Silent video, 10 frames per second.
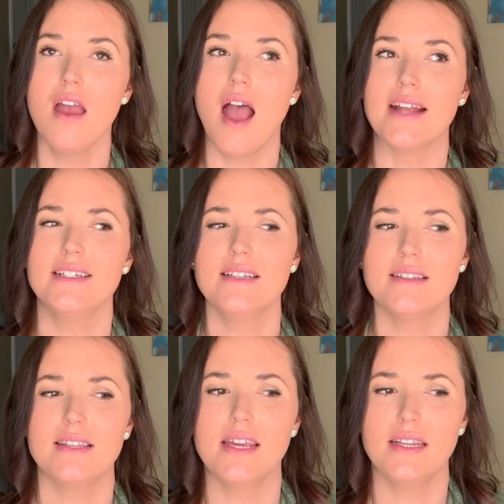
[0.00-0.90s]
I didn't
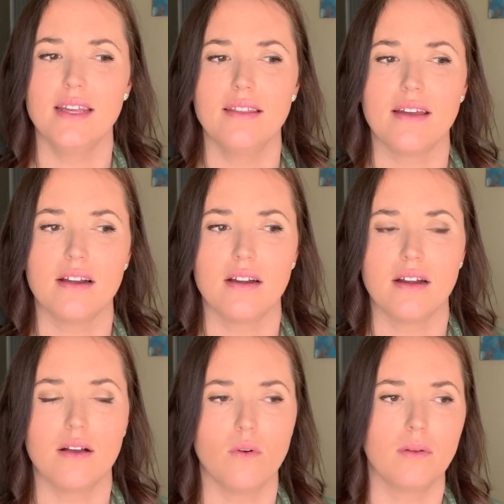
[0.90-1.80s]
see any there
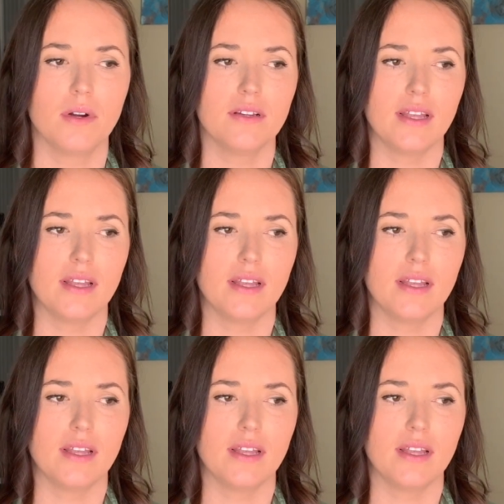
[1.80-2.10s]
at Walmart